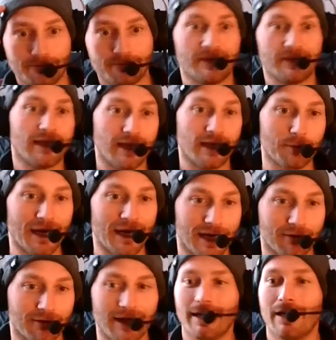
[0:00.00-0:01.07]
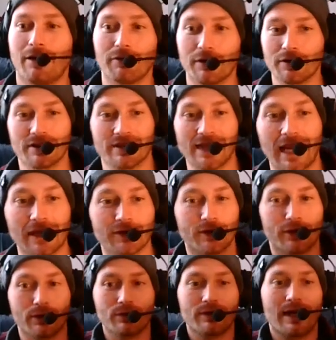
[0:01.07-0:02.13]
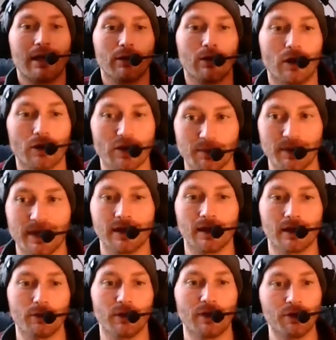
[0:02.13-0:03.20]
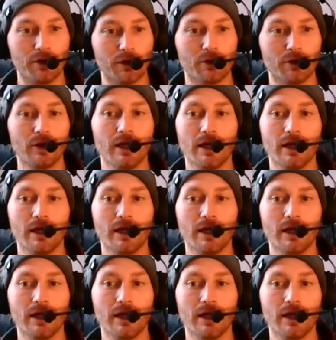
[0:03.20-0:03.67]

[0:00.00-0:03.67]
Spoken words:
thinking in my head right now, versus external dialogue, speaking with you